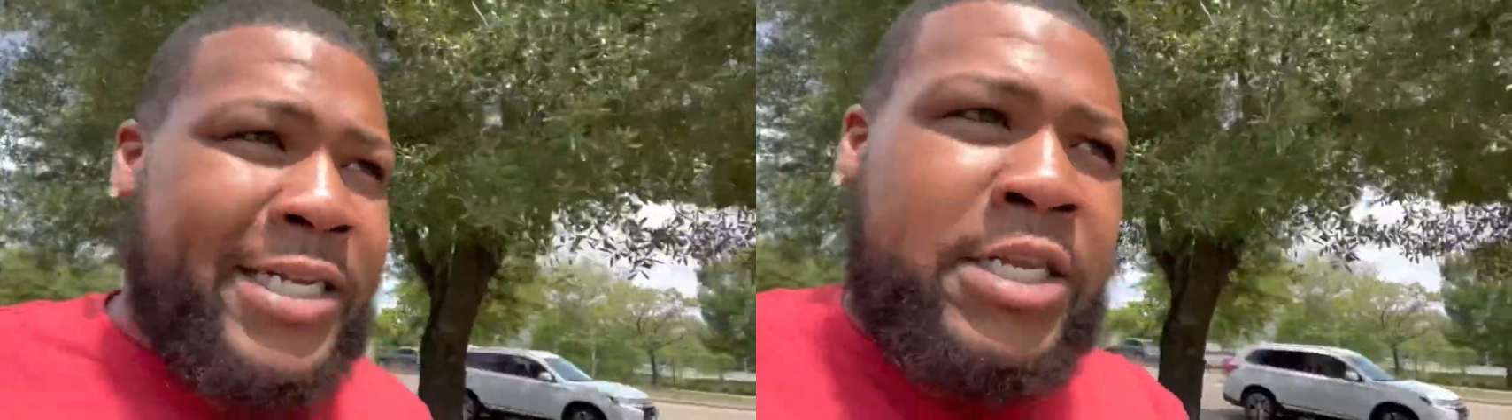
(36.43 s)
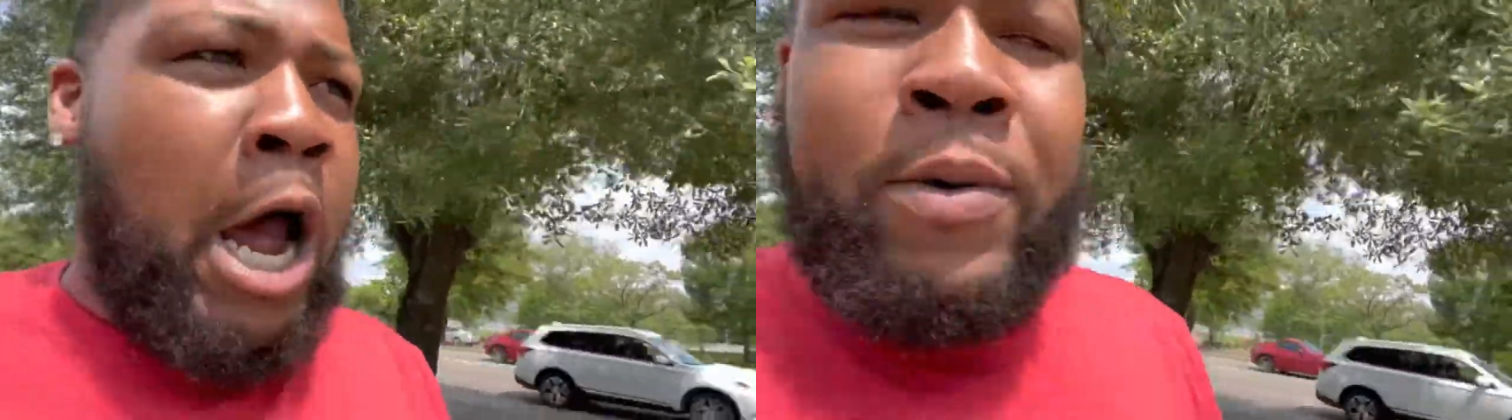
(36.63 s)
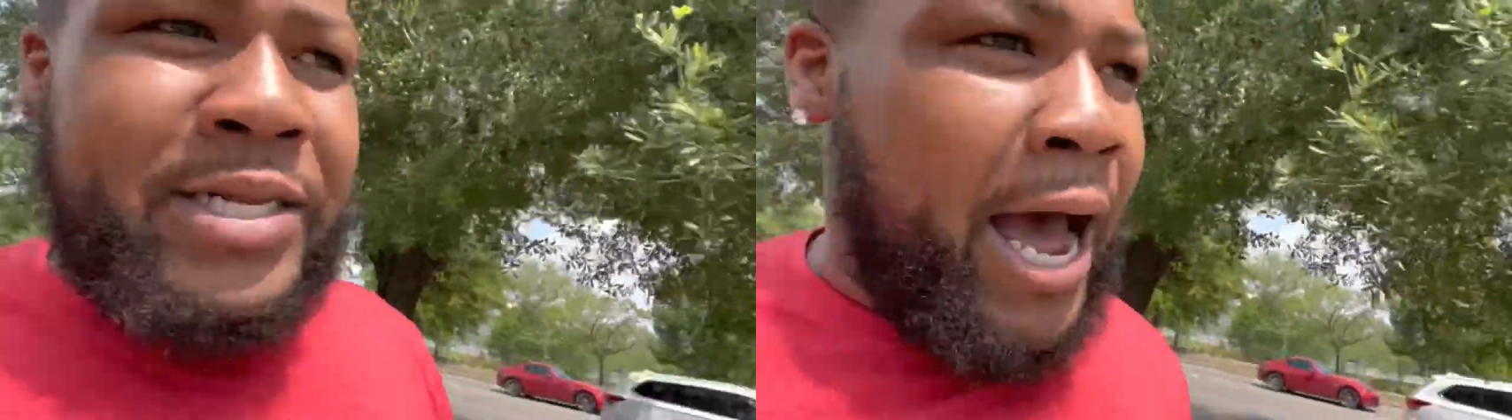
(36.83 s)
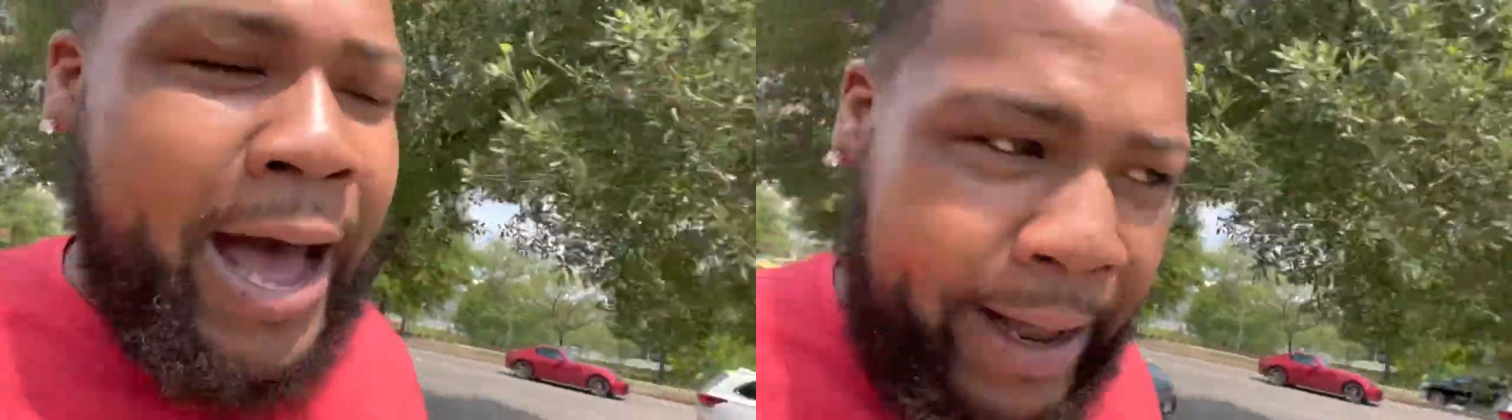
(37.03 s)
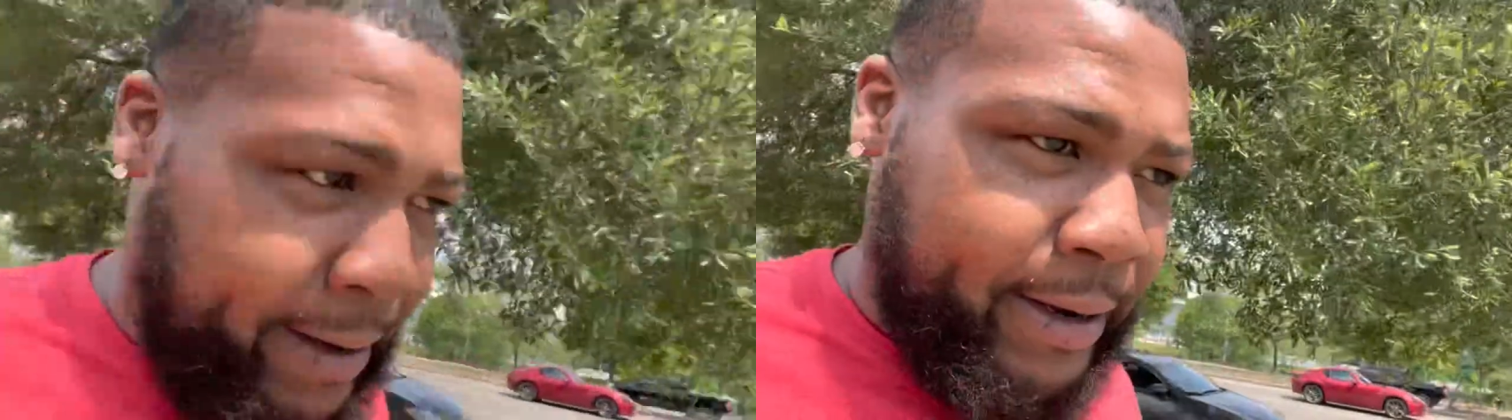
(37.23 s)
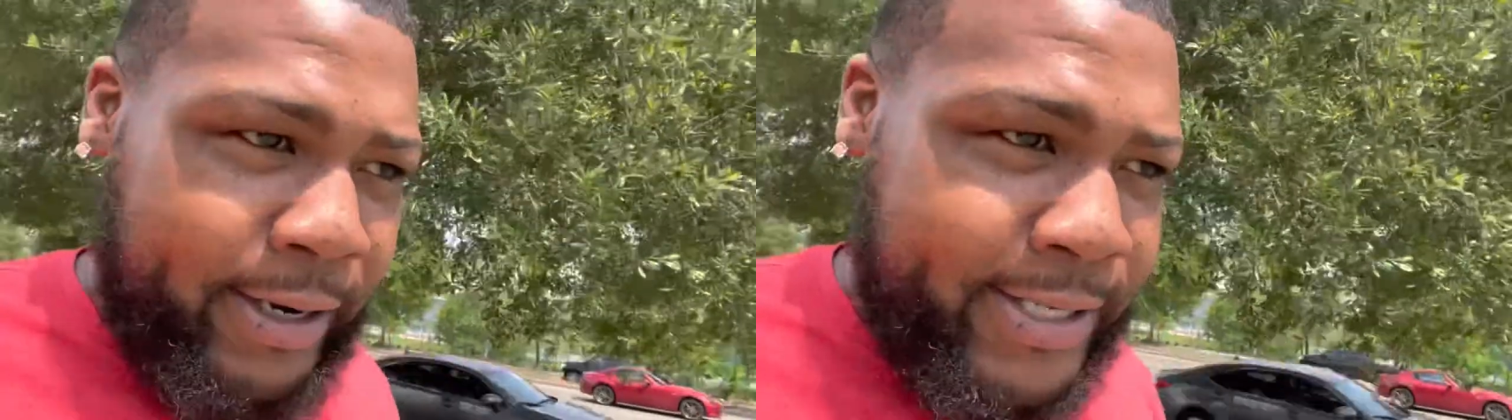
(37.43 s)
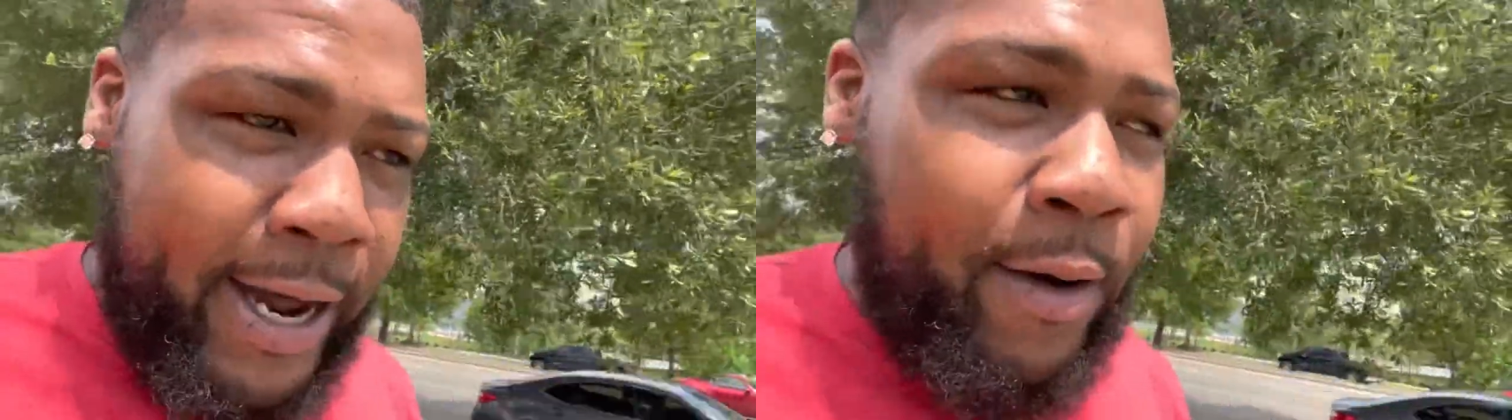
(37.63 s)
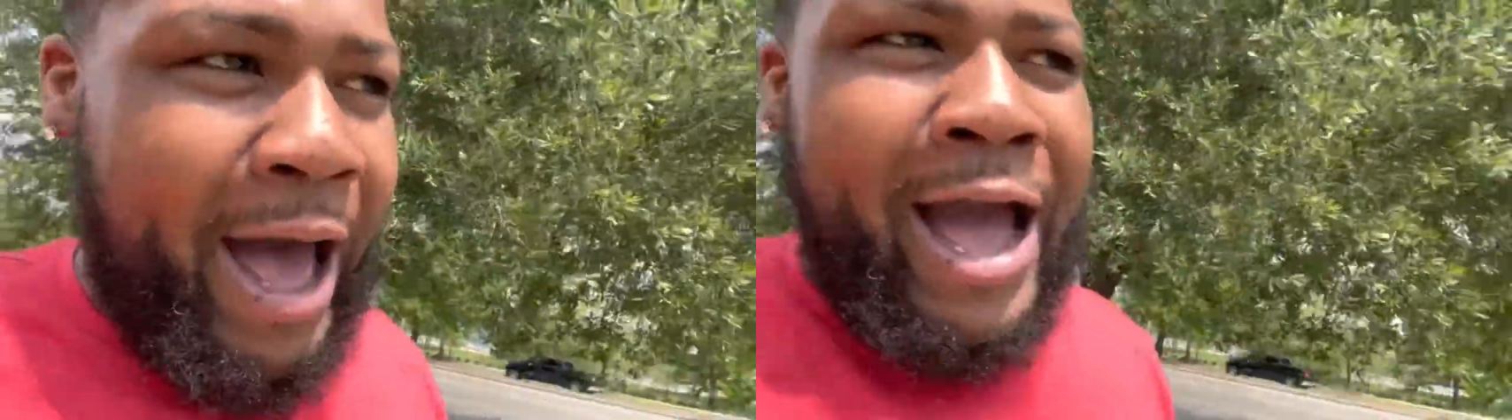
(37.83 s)
it's always hot here. So
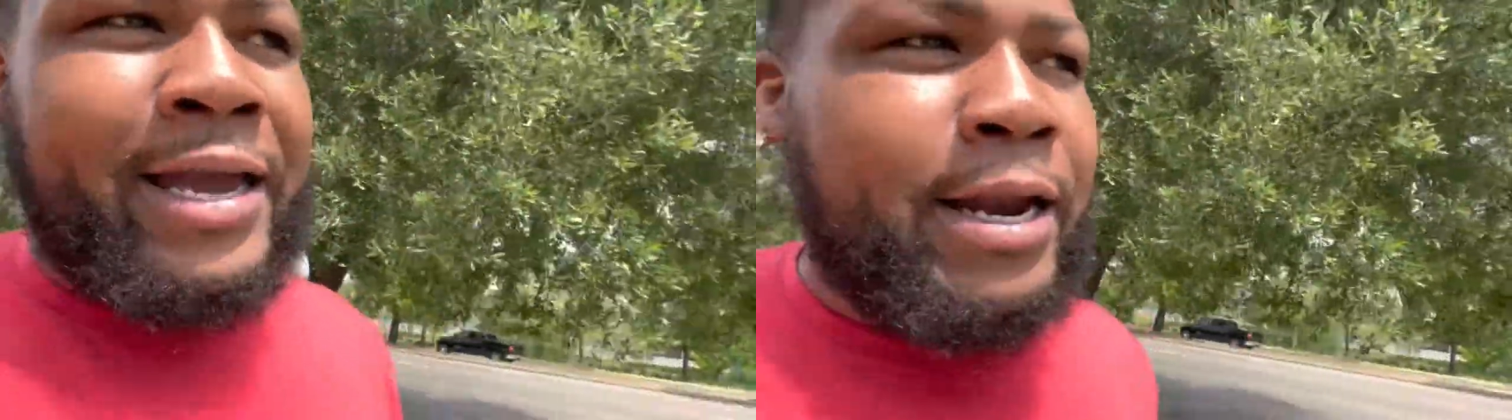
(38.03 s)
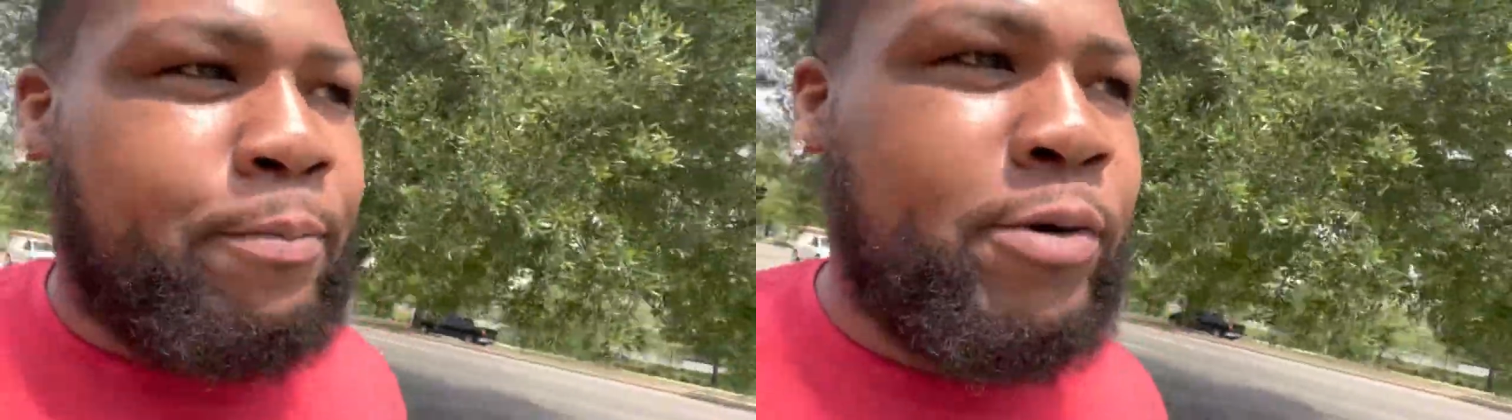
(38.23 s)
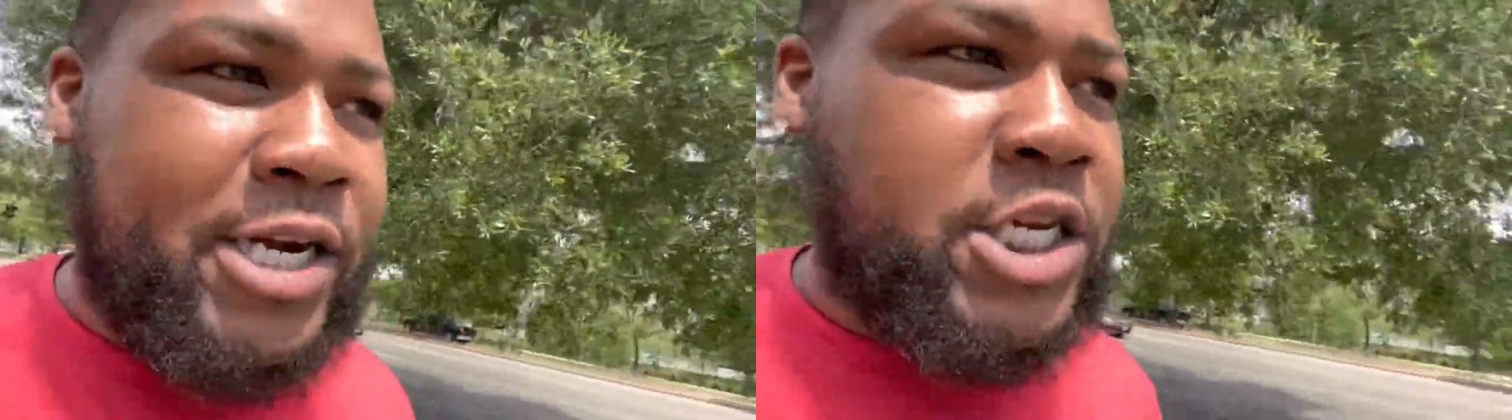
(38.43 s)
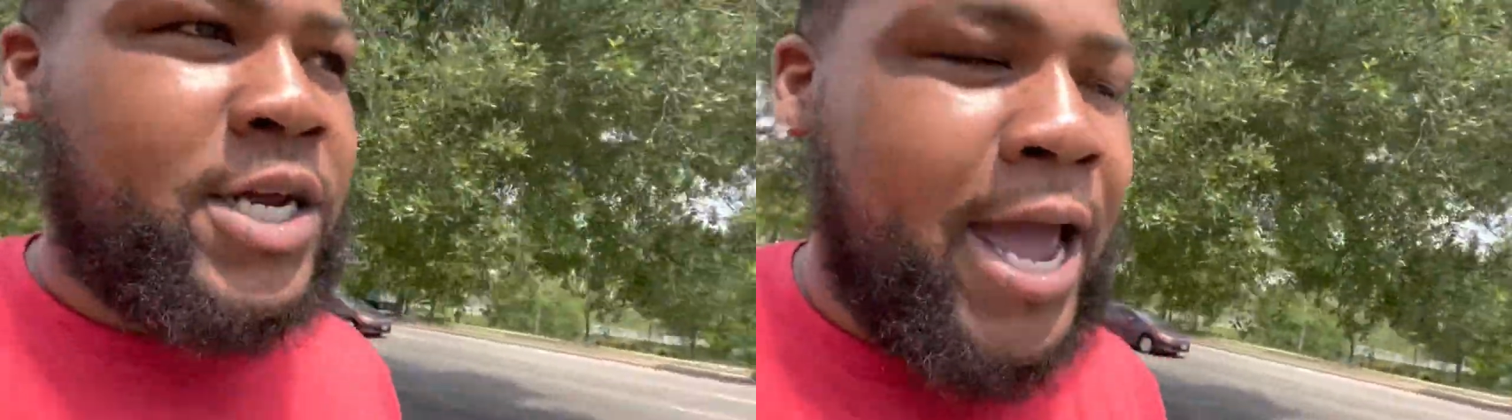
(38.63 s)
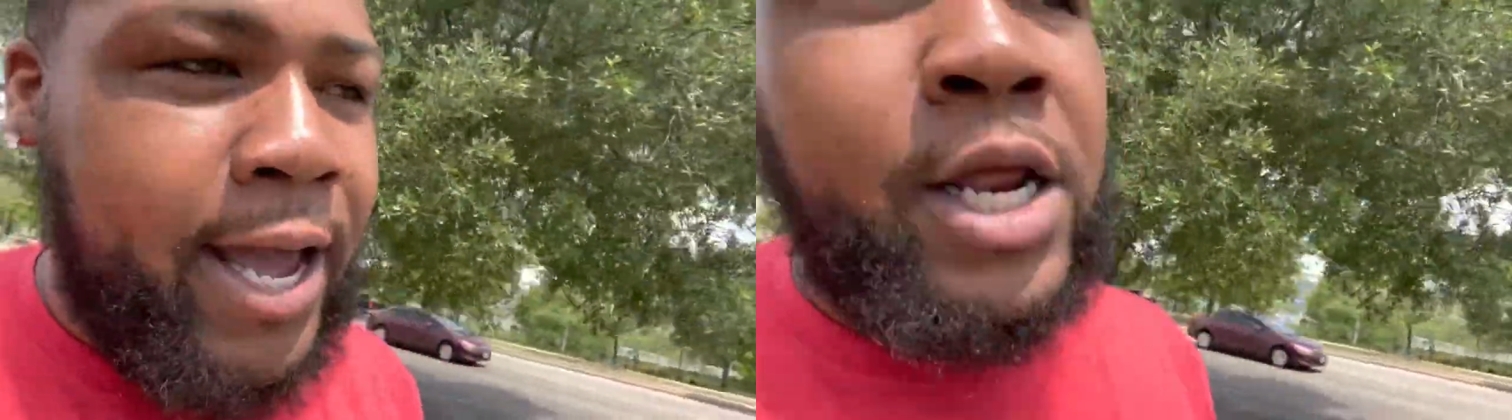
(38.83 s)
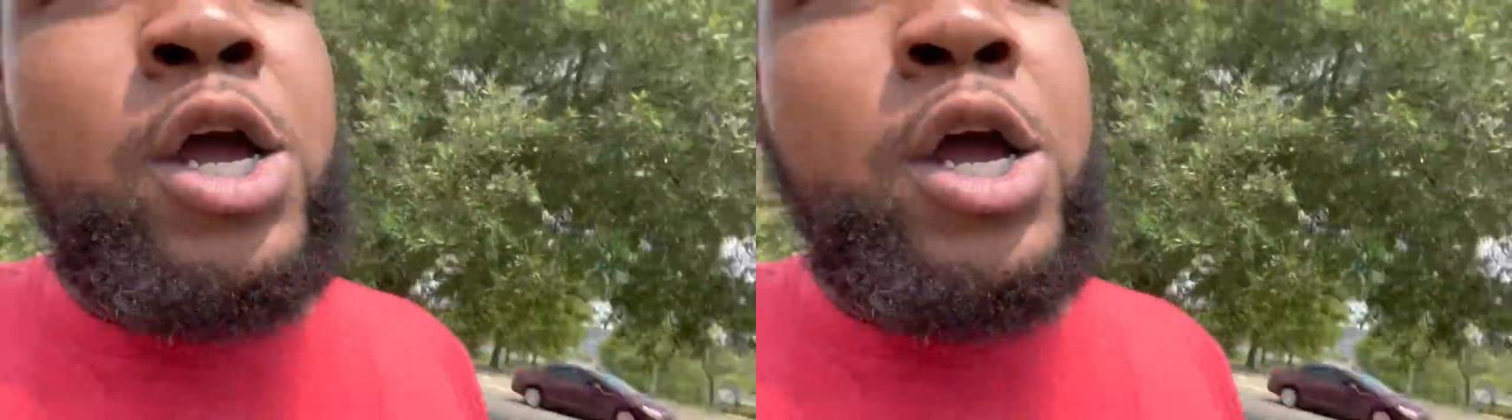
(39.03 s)
I can appreciate